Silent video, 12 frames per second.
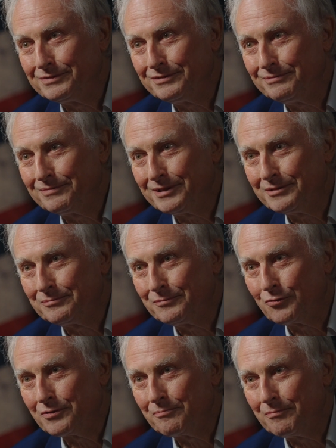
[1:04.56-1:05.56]

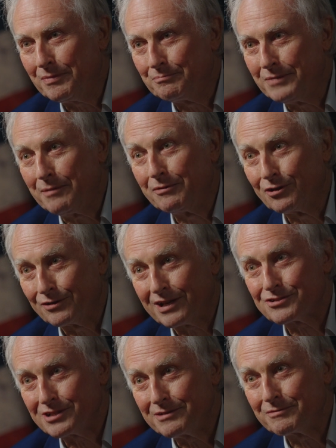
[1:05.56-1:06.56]
in Babylon,
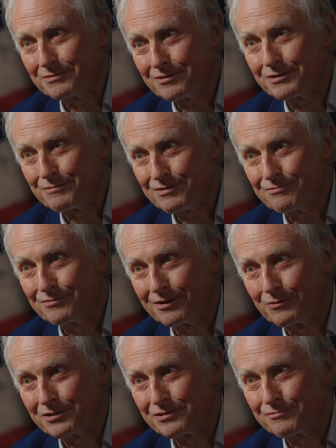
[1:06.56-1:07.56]
actually, because it
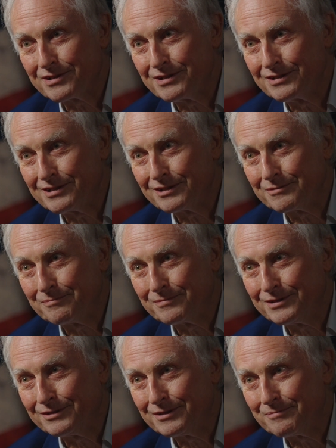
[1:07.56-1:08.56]
wasn't written until the
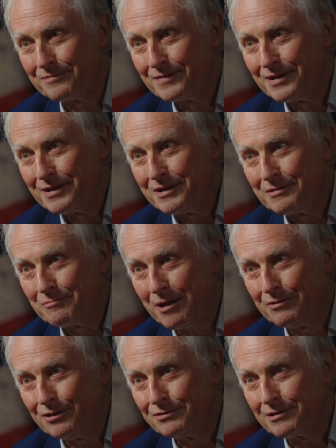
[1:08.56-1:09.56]

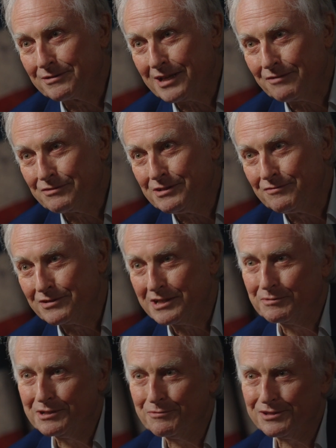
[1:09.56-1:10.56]
Babylonian
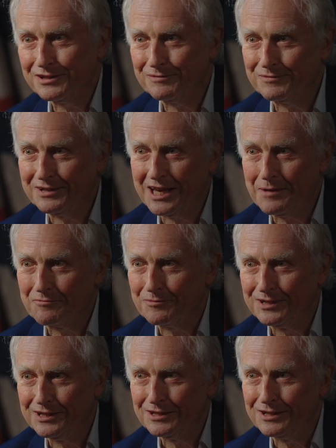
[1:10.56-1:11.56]
captivity, but it came
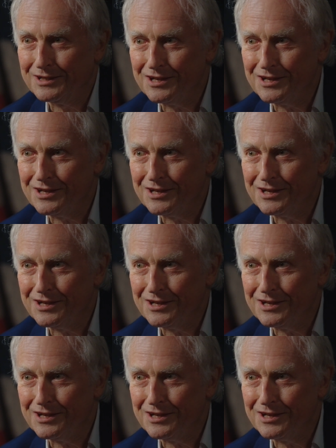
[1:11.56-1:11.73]
from earlier